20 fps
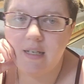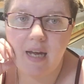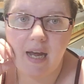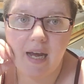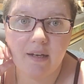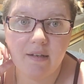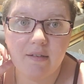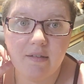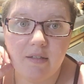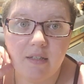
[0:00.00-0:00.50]

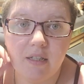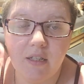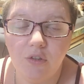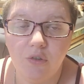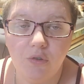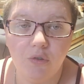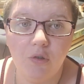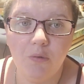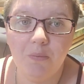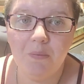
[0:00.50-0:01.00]
decks in
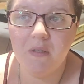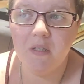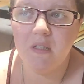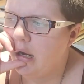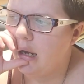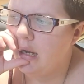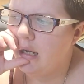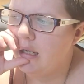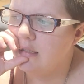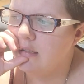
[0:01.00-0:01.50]
groups,
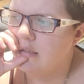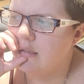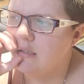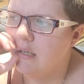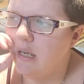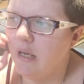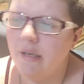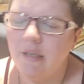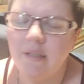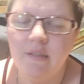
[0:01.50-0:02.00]
and
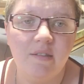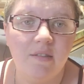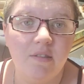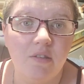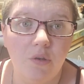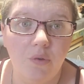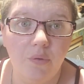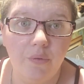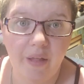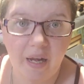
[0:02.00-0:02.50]

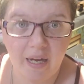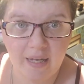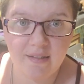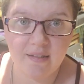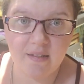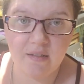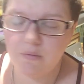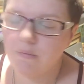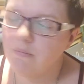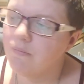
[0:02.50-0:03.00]
so
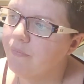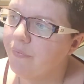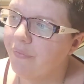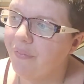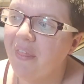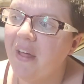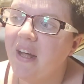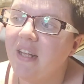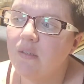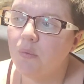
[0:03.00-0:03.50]
that's
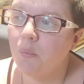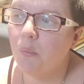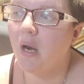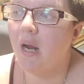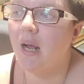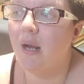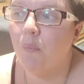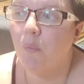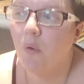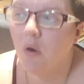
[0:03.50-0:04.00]
what
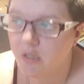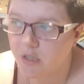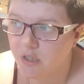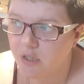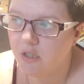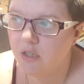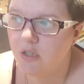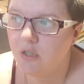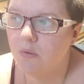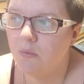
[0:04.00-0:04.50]
I want
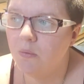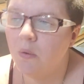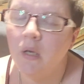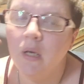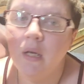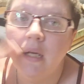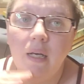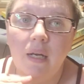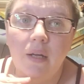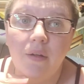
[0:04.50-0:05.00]
to do.
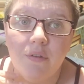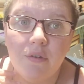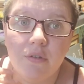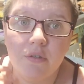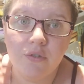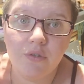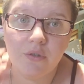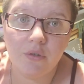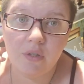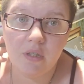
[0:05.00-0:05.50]
Now there
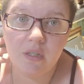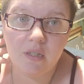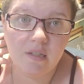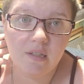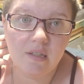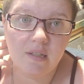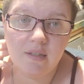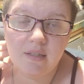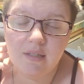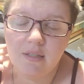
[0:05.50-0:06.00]
are certain
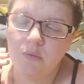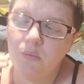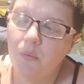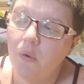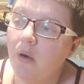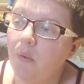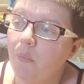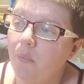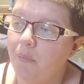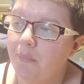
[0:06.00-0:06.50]
instances
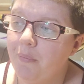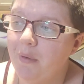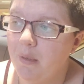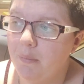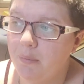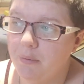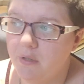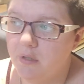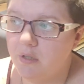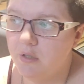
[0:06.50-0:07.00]
where I won't be
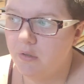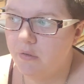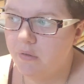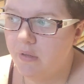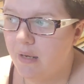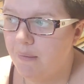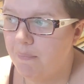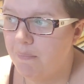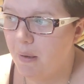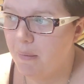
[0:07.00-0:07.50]
able to do
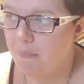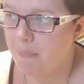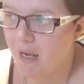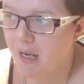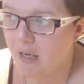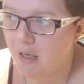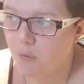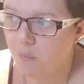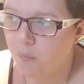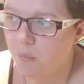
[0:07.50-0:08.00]
that. My
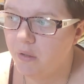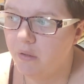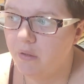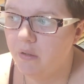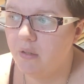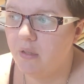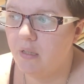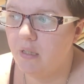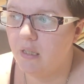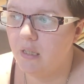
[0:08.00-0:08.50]
Pagan
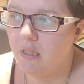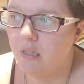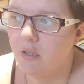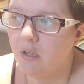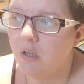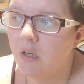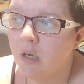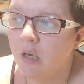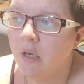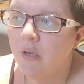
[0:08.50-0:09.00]
Wheel of the
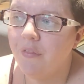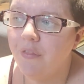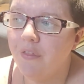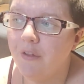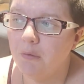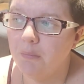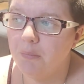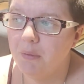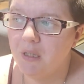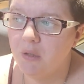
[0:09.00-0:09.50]
Year,
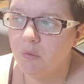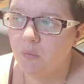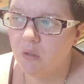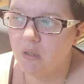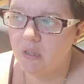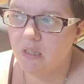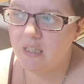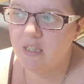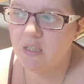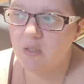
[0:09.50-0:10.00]
they're being
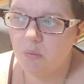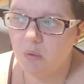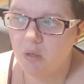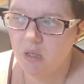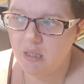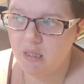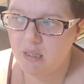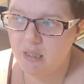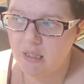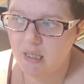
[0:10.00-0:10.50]
released one
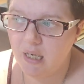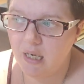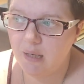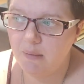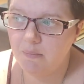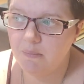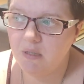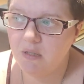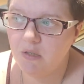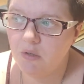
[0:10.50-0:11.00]
at a
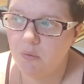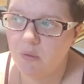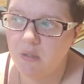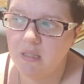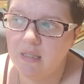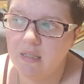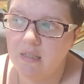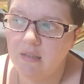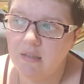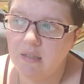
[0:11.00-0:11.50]
time, so
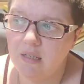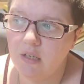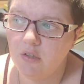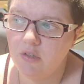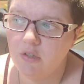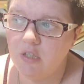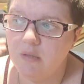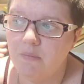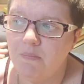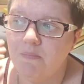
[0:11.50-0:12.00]
it's easy.
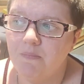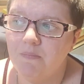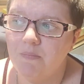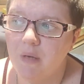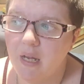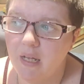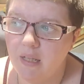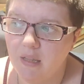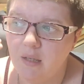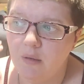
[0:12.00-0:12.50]
I'll just
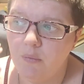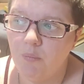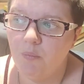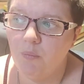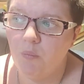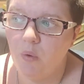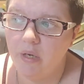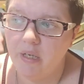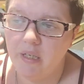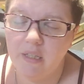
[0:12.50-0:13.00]
get them
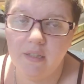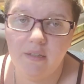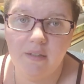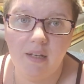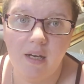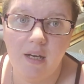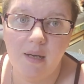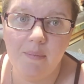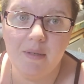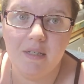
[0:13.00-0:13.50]
one at a
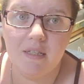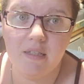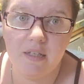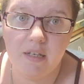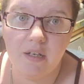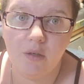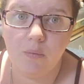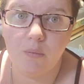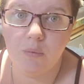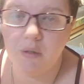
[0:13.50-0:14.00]
time as
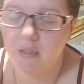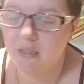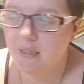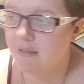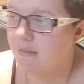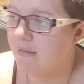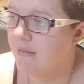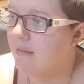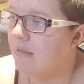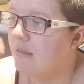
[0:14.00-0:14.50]
they're
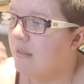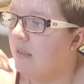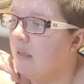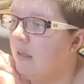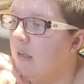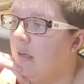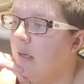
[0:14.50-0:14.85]
released.